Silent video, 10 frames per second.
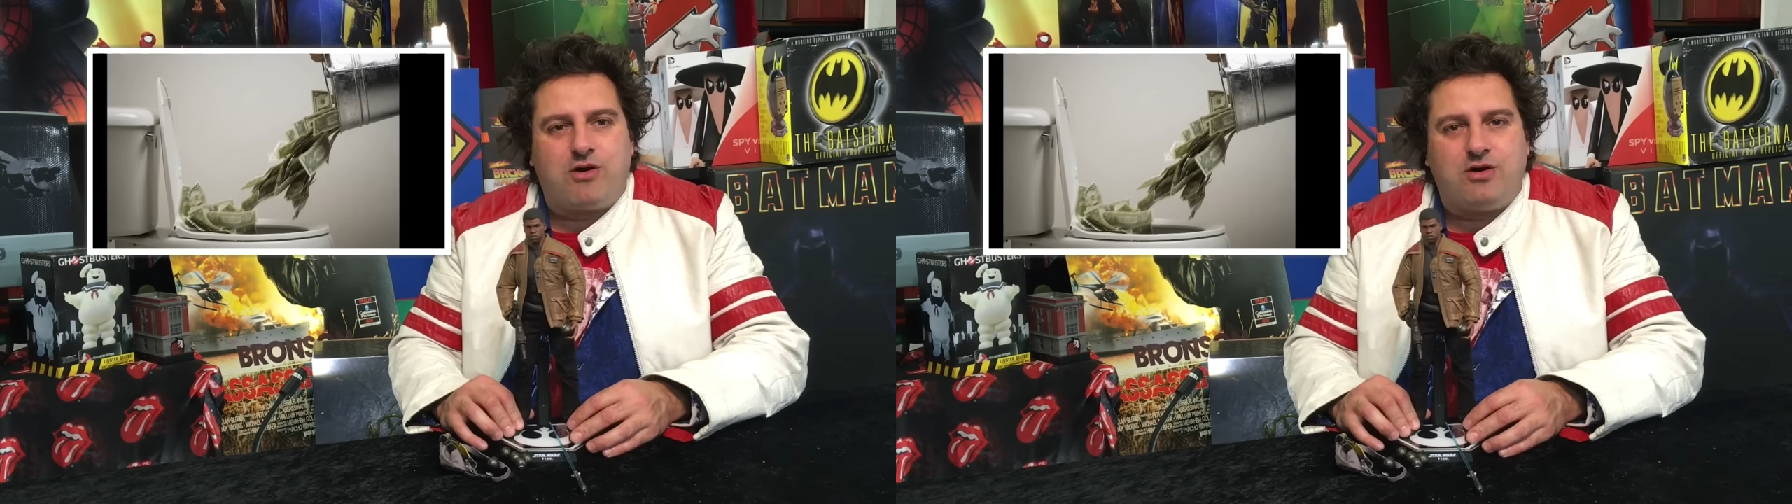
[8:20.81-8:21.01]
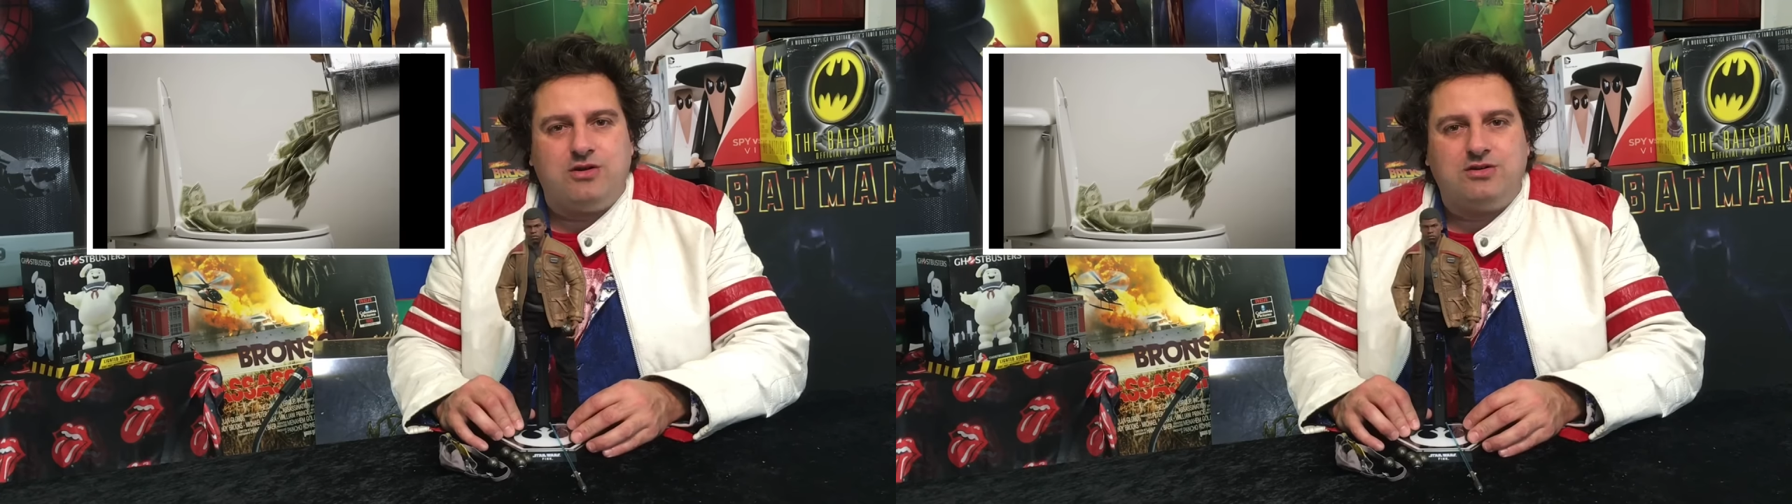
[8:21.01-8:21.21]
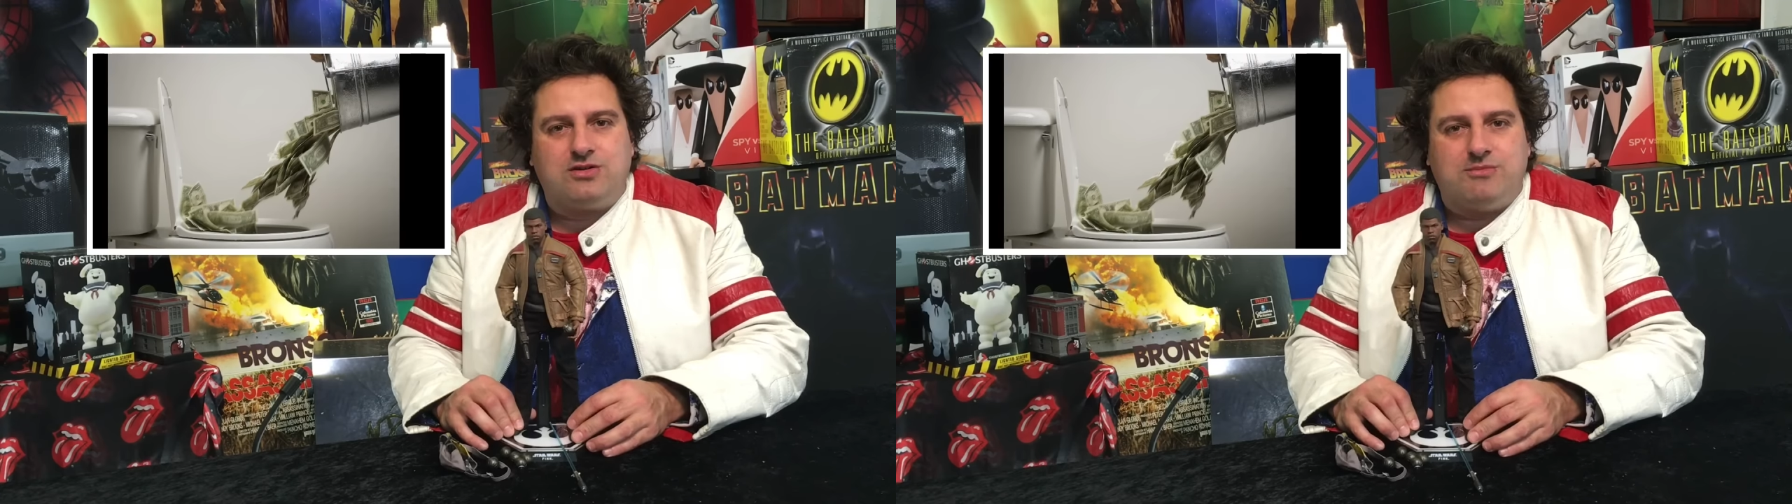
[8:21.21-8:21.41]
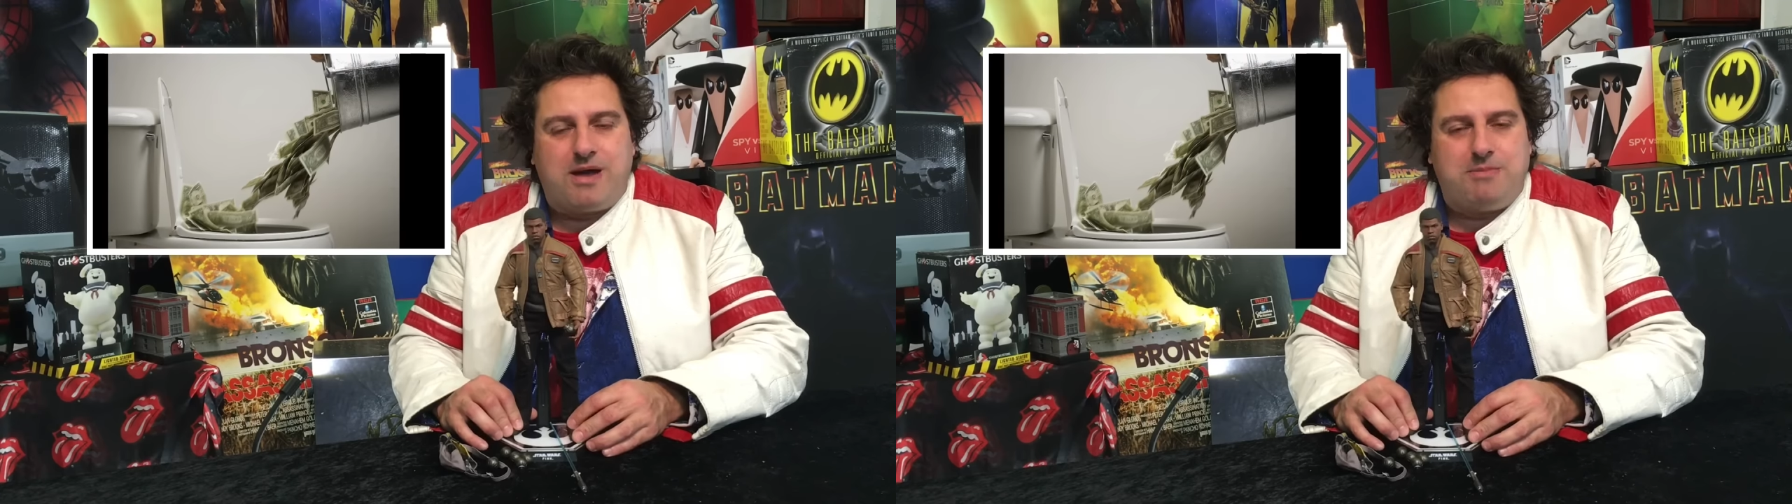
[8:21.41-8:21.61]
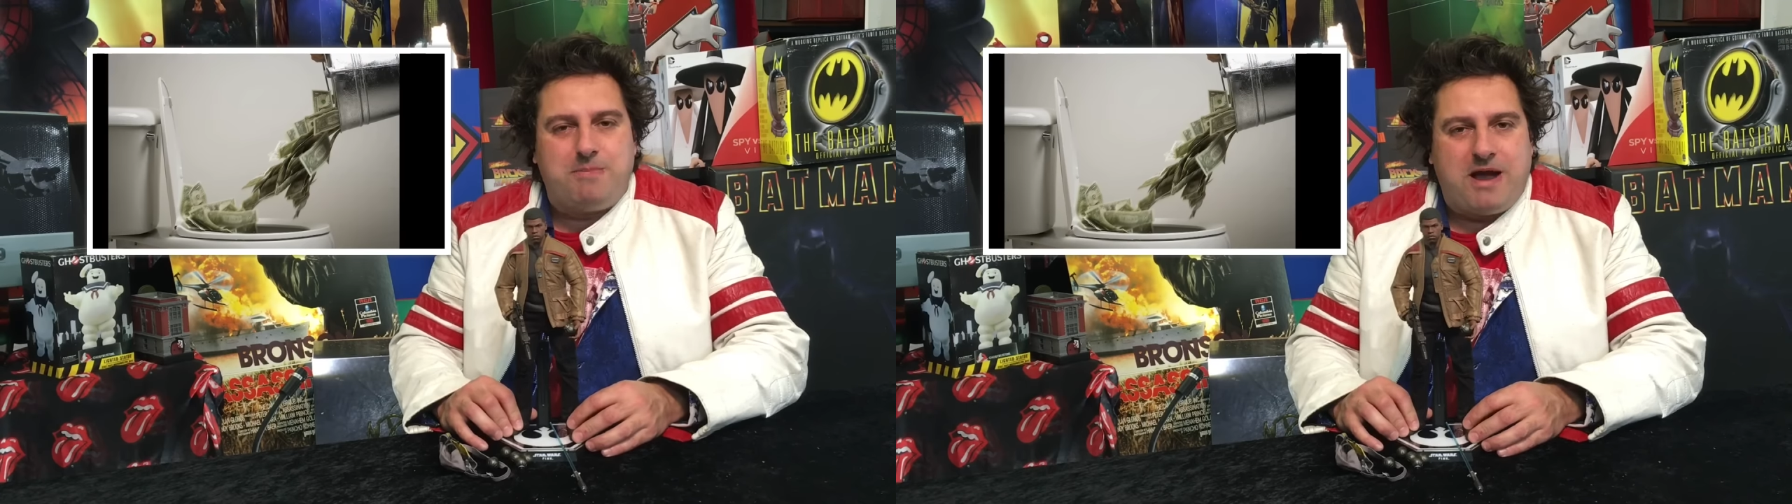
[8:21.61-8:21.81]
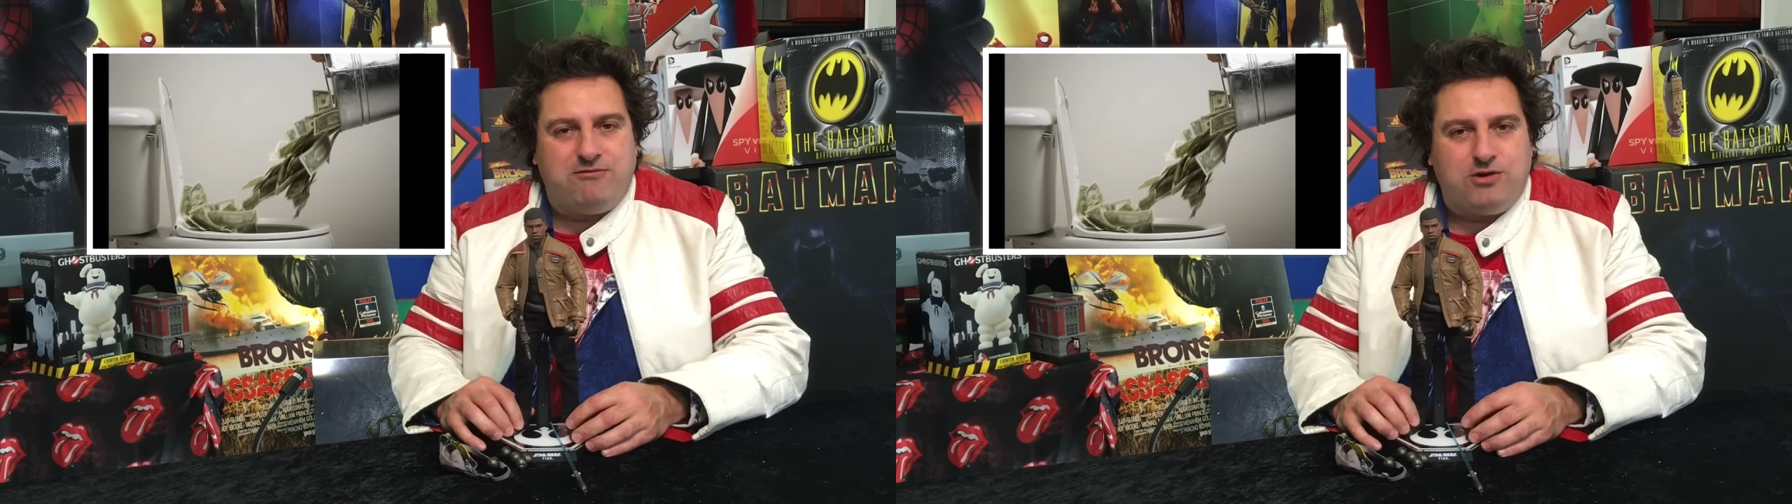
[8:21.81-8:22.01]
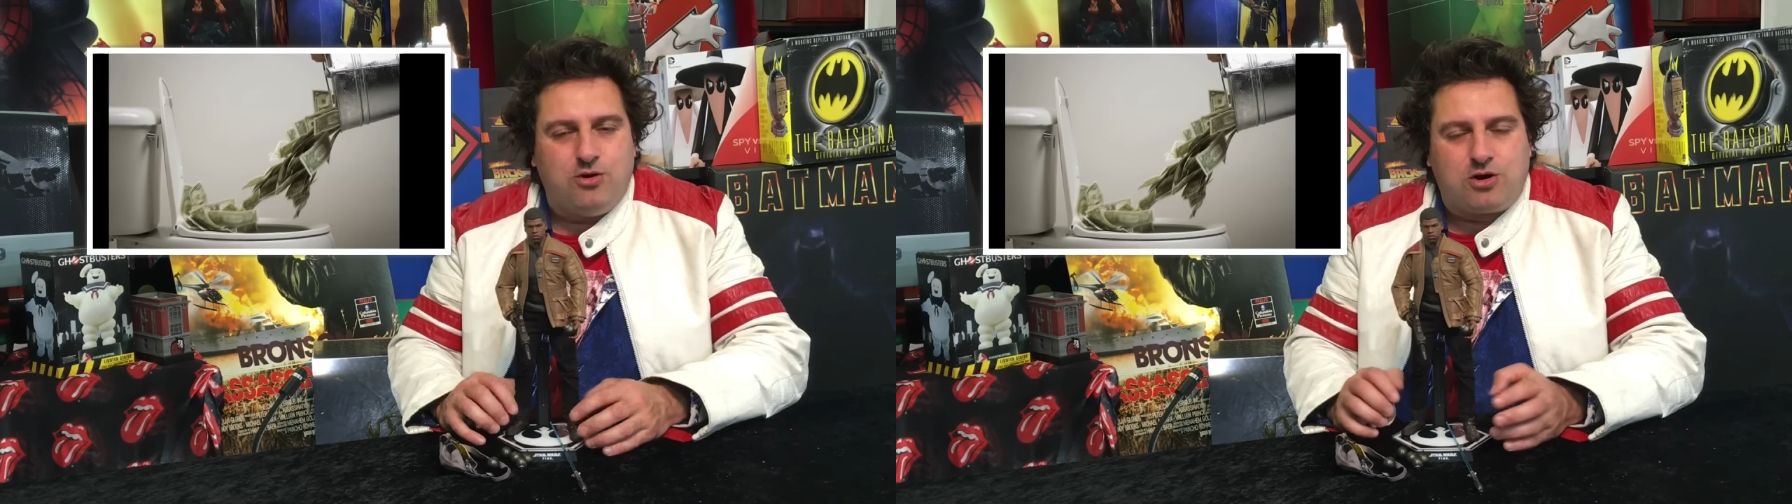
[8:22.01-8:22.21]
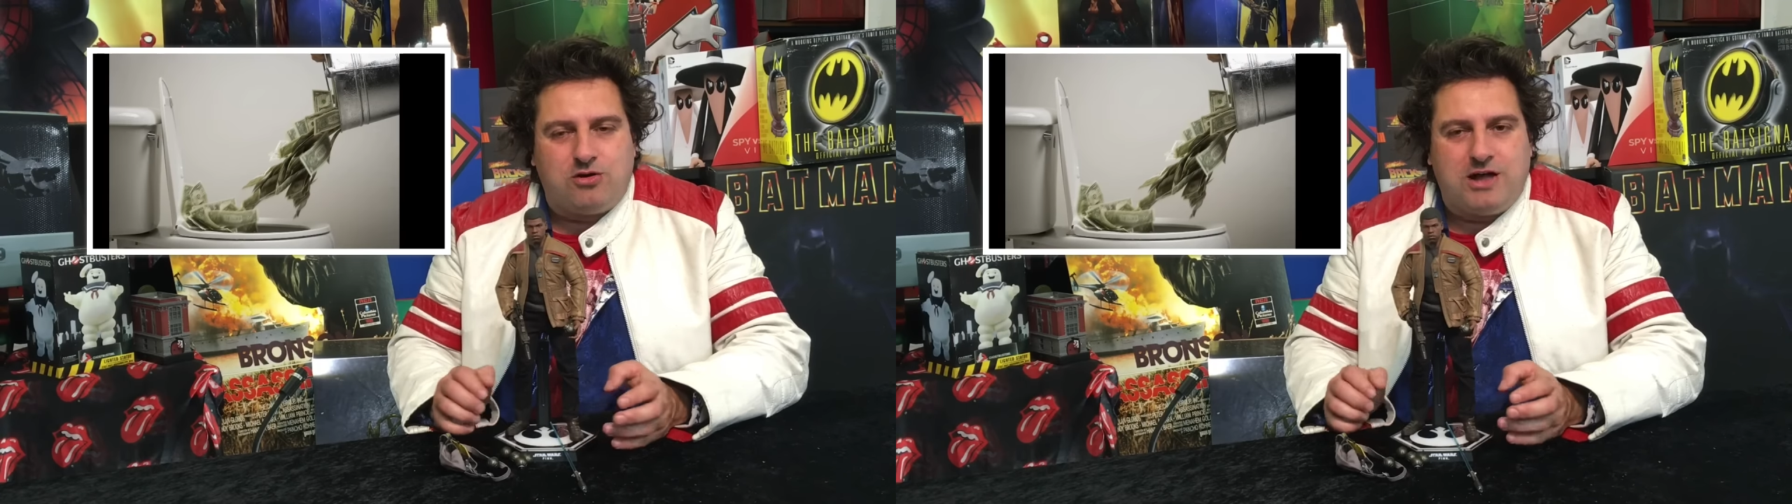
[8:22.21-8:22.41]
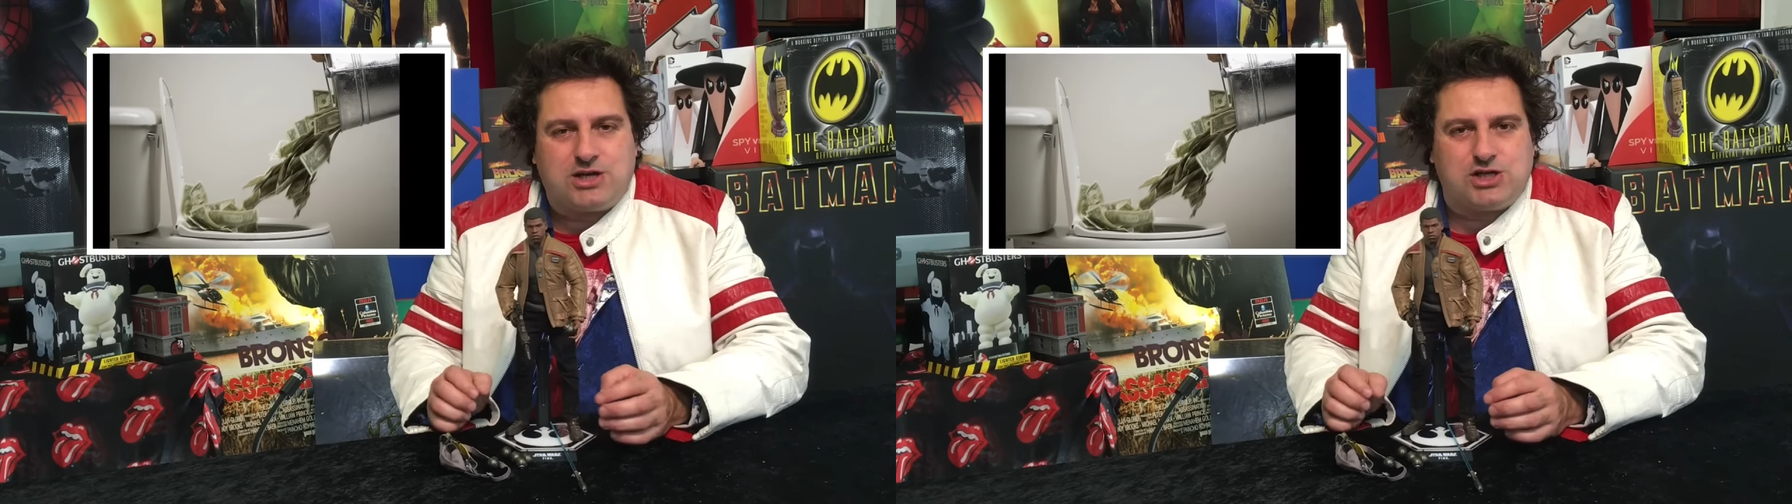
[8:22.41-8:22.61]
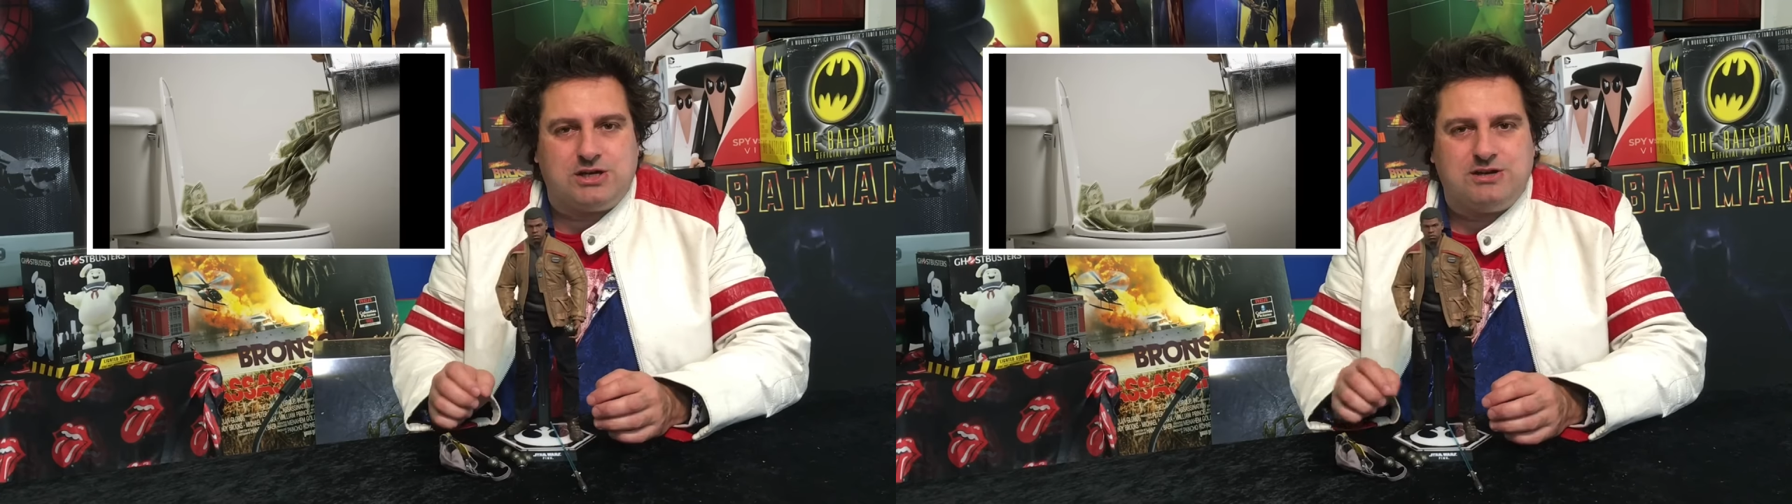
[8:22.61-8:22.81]
on to maybe pay for your
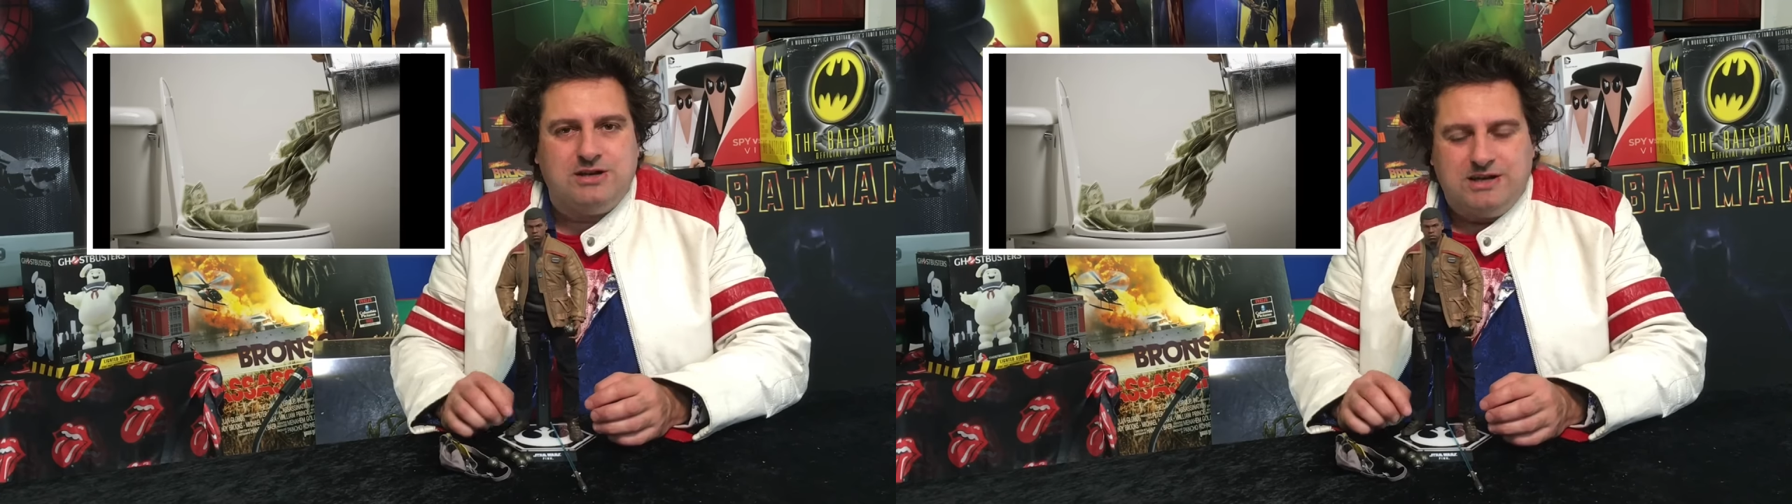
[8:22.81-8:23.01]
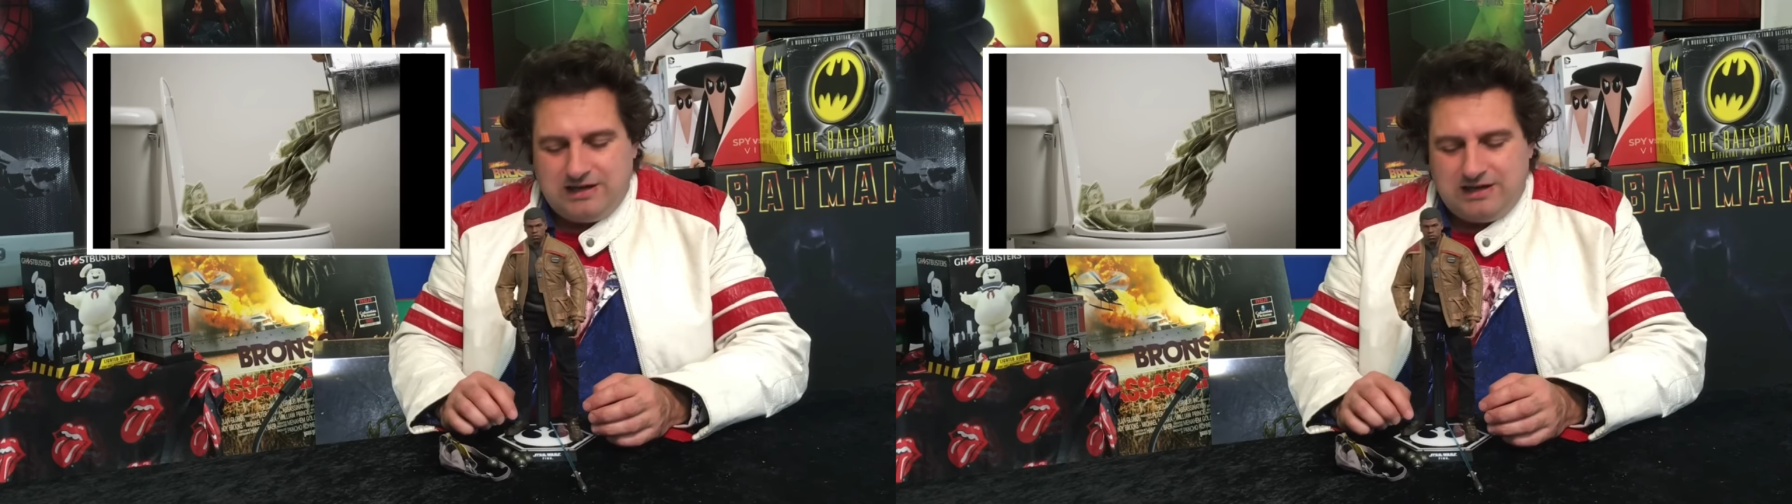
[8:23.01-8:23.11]
collection,